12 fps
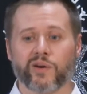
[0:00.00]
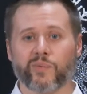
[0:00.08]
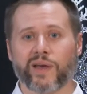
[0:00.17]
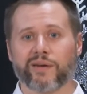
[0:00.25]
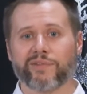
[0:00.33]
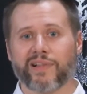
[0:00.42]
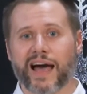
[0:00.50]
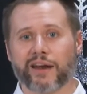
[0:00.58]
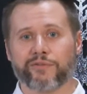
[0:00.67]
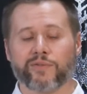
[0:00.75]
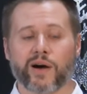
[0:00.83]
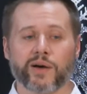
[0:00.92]
we have a lot
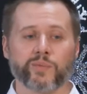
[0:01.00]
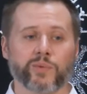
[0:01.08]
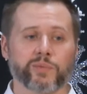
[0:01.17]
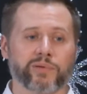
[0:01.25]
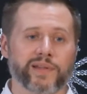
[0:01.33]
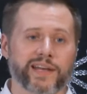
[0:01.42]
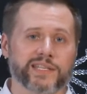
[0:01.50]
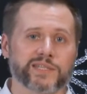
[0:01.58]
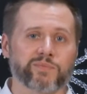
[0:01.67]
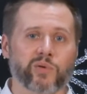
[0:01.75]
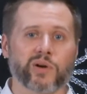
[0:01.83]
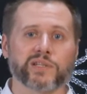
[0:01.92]
of fun when we're playing
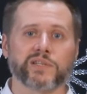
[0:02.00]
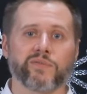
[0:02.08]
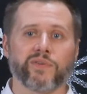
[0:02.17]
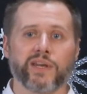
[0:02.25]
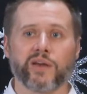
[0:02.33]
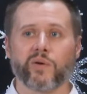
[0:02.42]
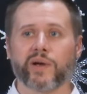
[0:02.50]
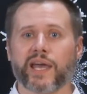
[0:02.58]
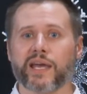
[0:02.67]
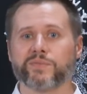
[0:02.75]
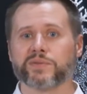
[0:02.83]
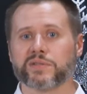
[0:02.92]
sports and video
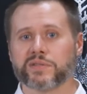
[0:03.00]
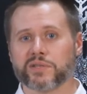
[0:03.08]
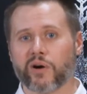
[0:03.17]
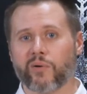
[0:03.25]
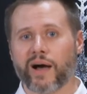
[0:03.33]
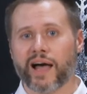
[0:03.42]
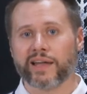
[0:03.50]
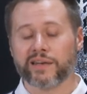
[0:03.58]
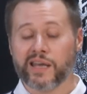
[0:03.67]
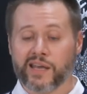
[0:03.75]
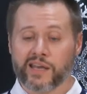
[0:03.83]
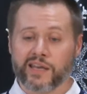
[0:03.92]
games and so on.
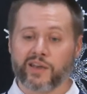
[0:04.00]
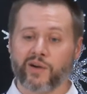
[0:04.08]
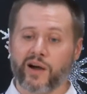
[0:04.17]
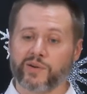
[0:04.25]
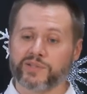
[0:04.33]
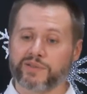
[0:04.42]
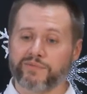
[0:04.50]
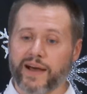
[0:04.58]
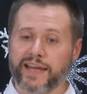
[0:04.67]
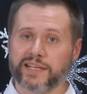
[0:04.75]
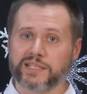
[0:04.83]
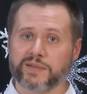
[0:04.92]
I was
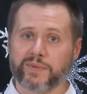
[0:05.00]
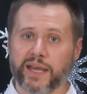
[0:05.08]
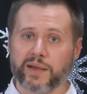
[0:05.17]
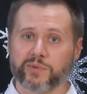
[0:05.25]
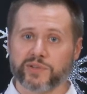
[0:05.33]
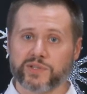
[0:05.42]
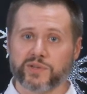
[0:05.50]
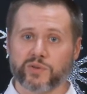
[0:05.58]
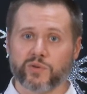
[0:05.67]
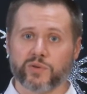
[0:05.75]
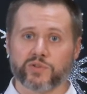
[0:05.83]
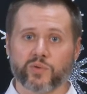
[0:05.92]
invited to be able
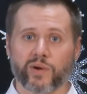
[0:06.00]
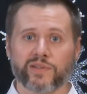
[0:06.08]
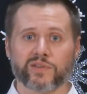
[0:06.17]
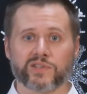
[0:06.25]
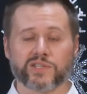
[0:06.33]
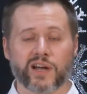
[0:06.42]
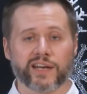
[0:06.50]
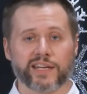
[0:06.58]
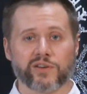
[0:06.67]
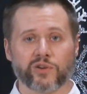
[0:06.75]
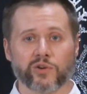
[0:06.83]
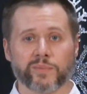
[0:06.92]
to join their study
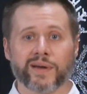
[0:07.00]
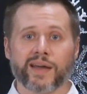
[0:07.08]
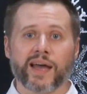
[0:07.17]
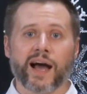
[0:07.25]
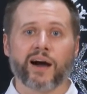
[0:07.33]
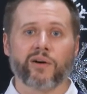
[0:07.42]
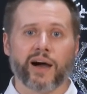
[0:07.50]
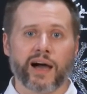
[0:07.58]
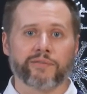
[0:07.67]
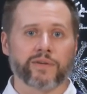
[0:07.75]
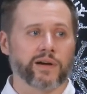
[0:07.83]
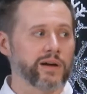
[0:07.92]
group.
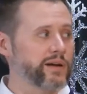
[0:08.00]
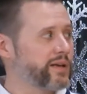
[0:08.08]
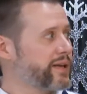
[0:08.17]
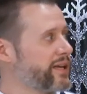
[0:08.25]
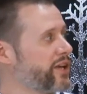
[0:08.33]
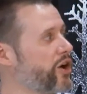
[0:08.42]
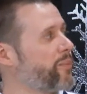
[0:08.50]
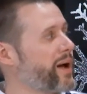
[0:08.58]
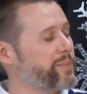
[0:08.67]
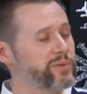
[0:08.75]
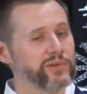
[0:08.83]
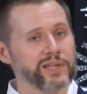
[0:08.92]
However,
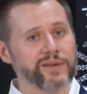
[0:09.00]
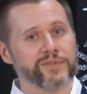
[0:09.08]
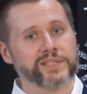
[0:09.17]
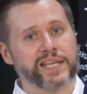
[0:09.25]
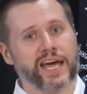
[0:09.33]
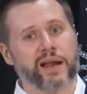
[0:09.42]
my belief is that